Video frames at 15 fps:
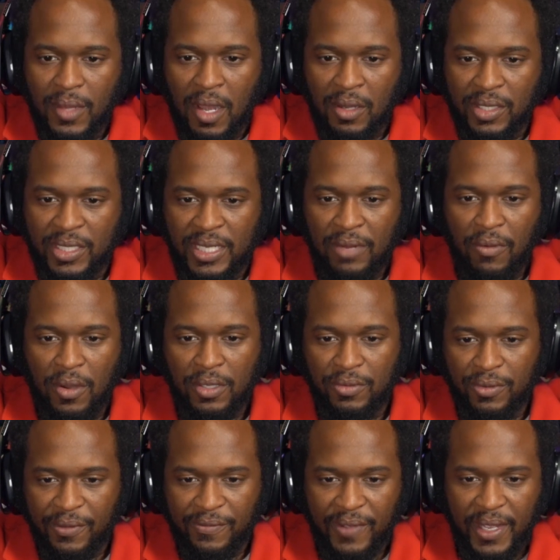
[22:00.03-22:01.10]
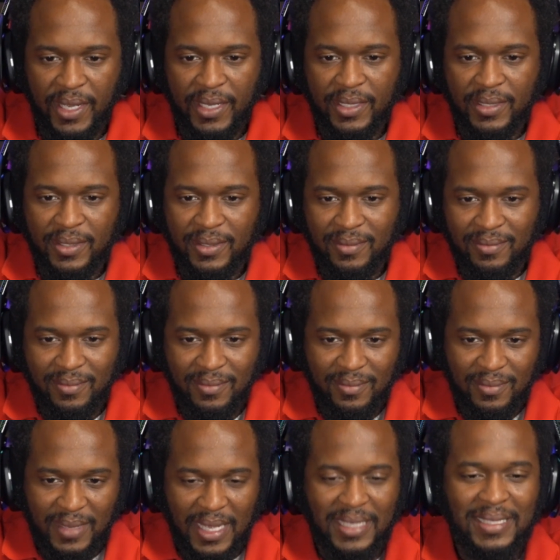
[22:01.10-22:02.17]
Oh, she wants revenge.
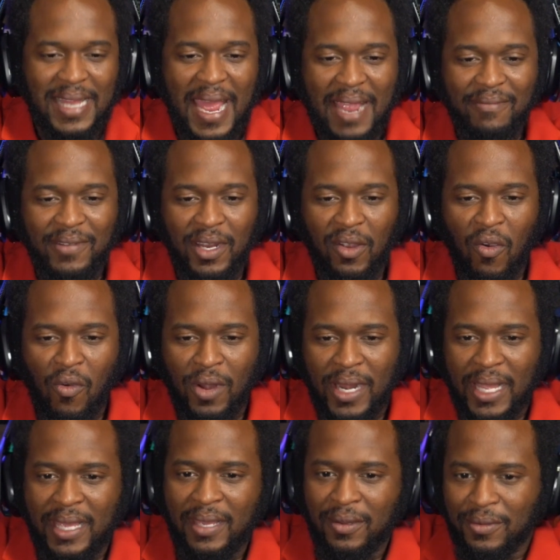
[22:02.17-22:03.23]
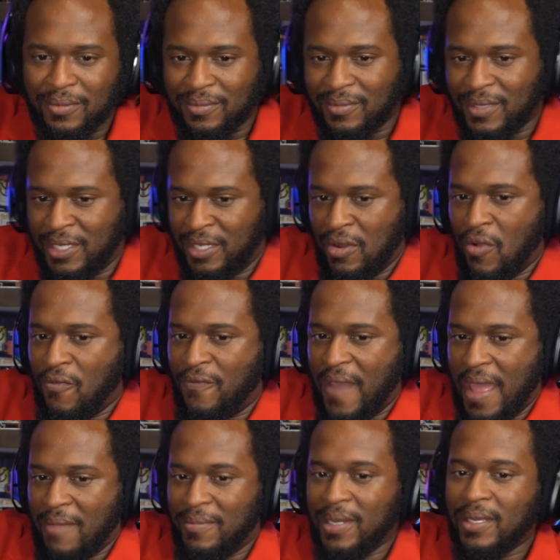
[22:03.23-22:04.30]
It's not even going to kill your
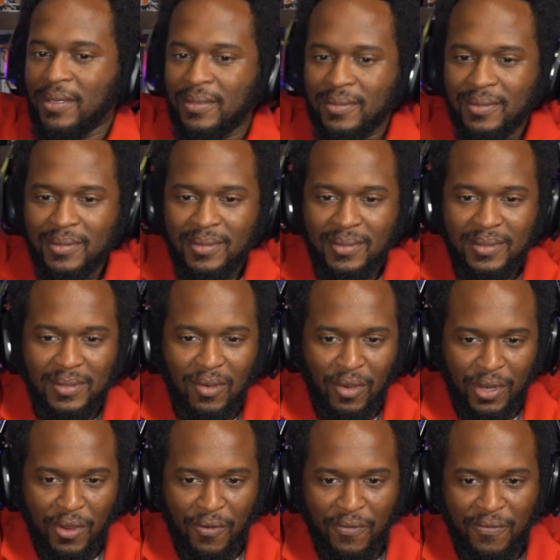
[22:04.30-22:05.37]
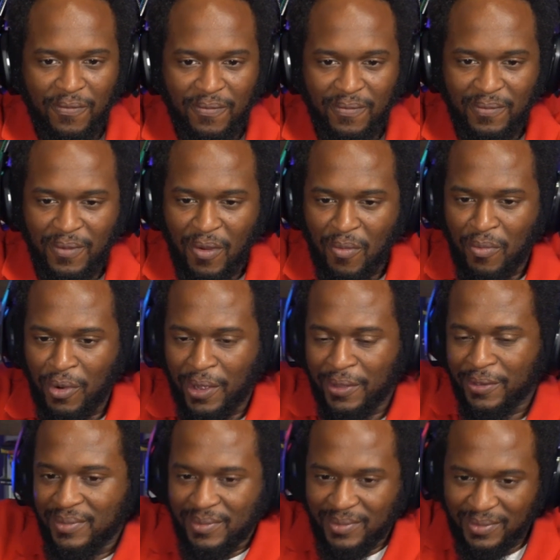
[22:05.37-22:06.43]
family or your
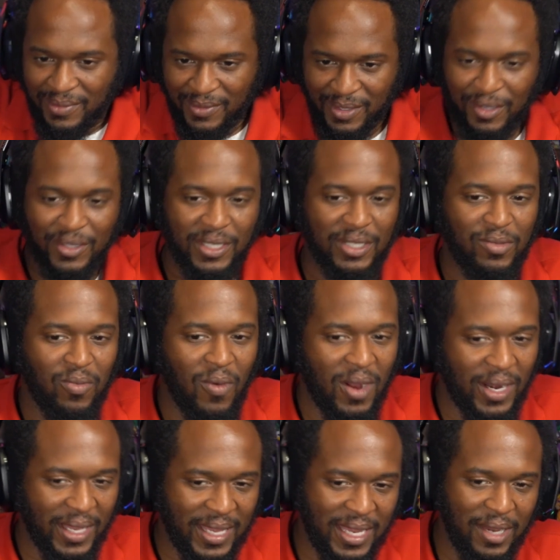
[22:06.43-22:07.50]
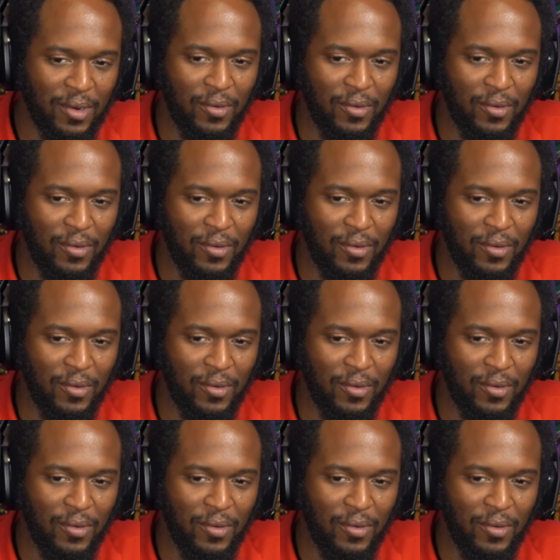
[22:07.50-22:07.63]
brother. You just want to kill